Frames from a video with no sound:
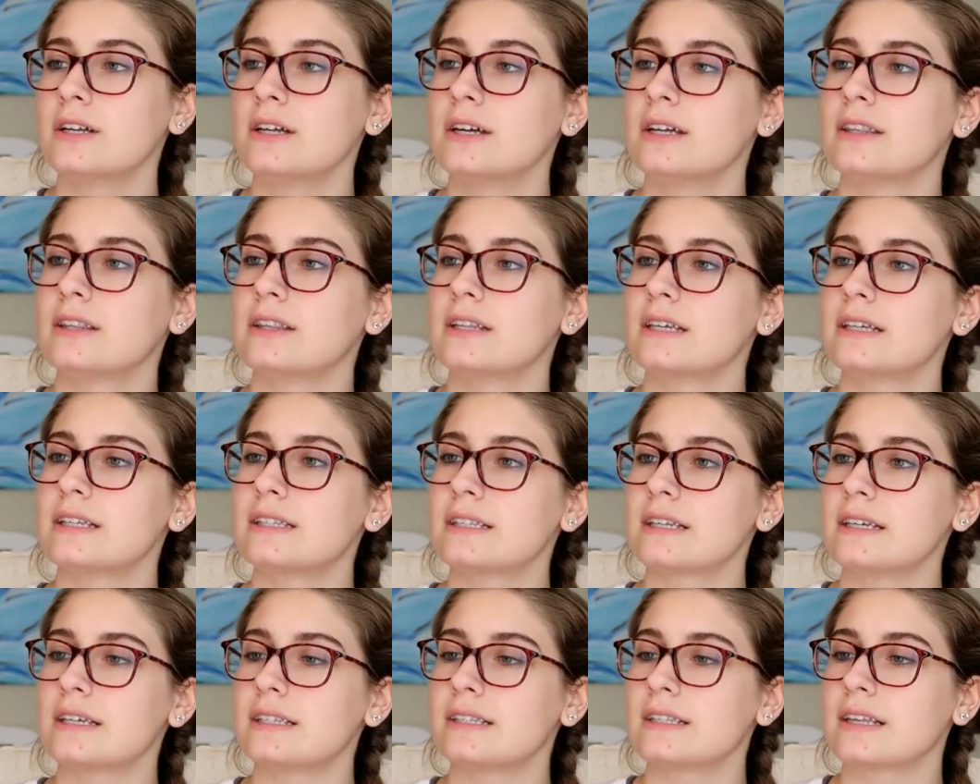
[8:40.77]
and
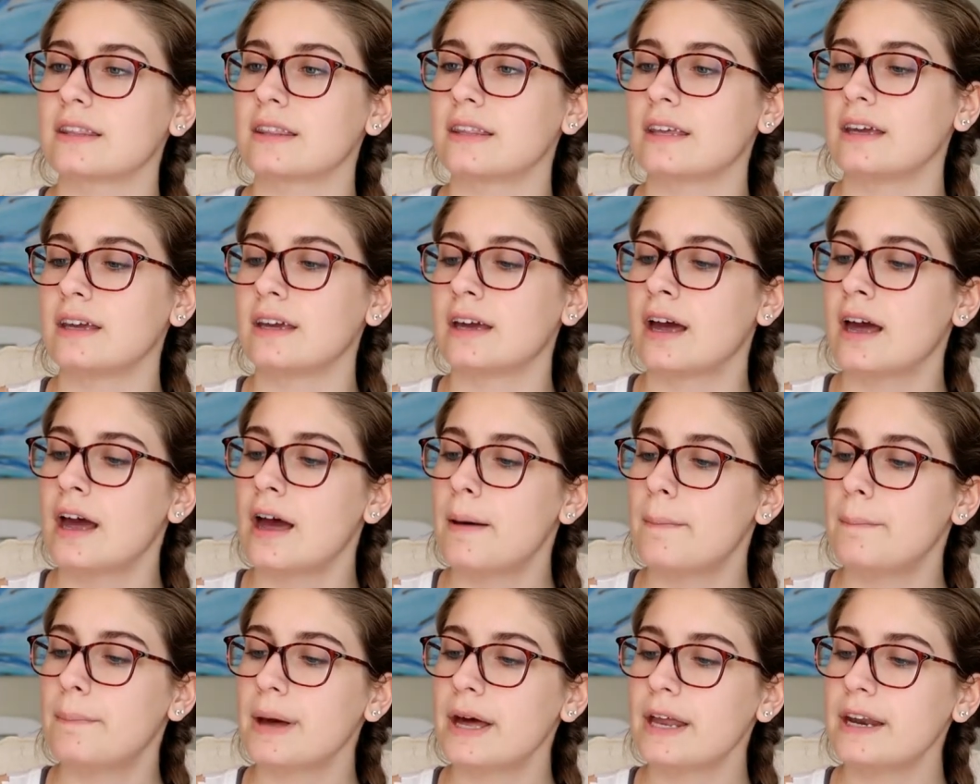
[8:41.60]
this is the
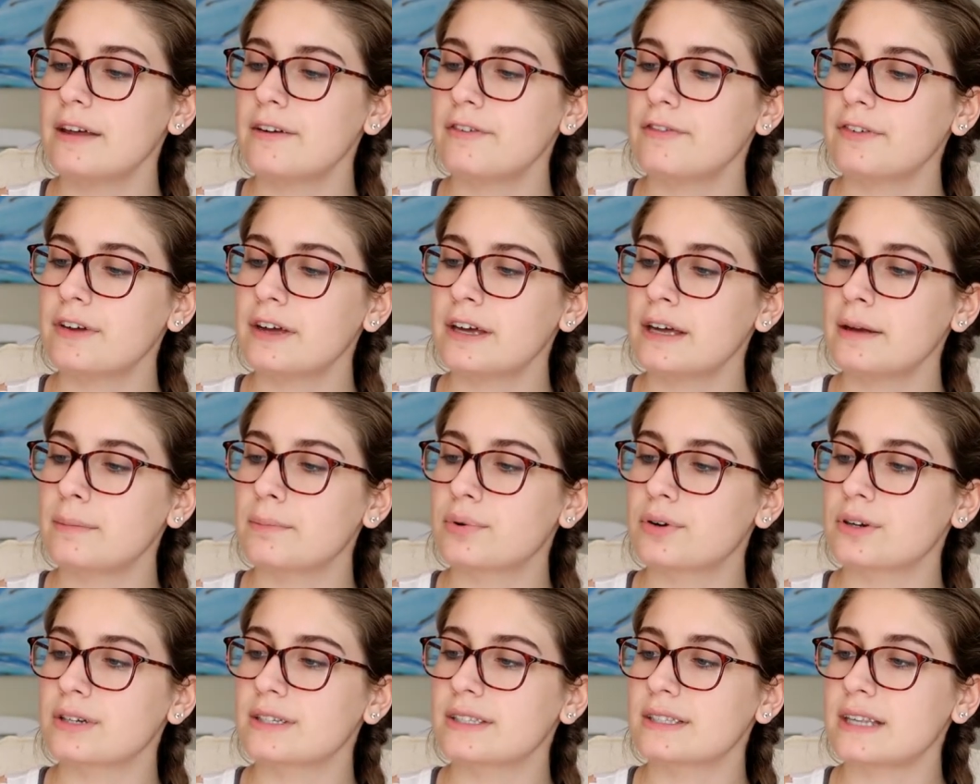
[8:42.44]
Benefit
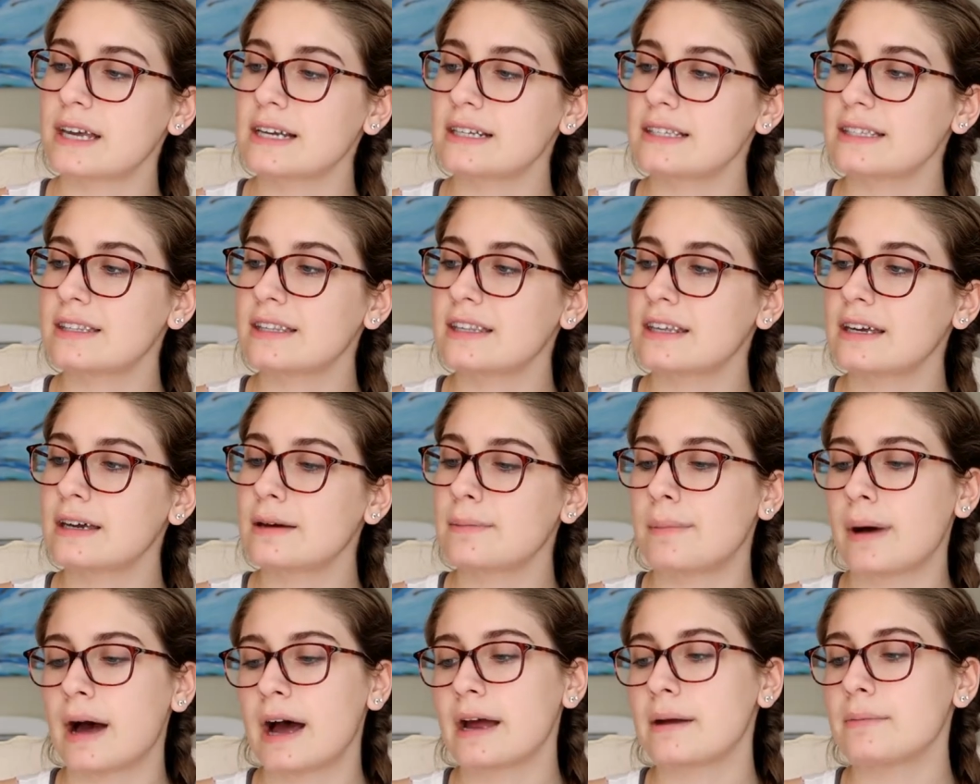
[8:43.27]
Precisely
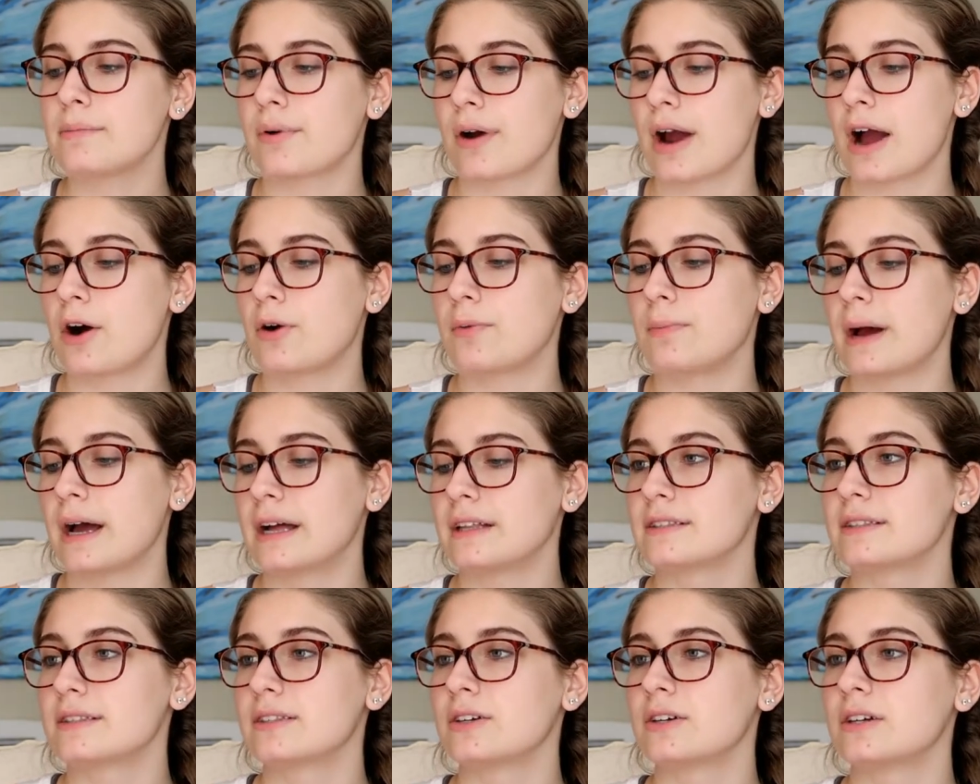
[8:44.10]
My Brow
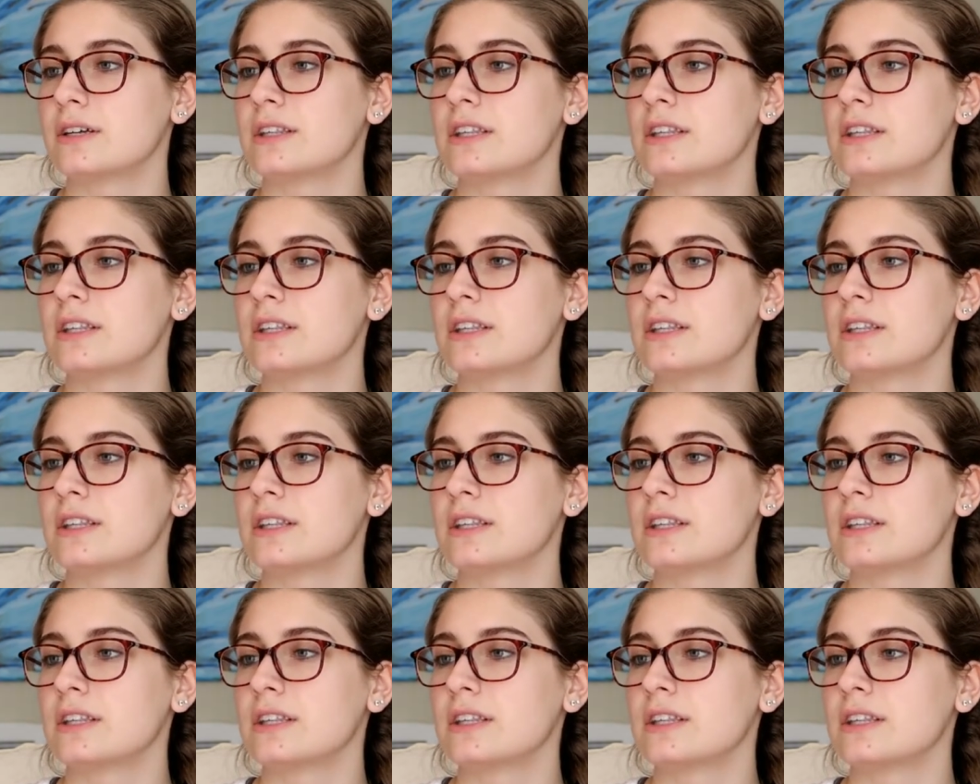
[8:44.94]
Pencil,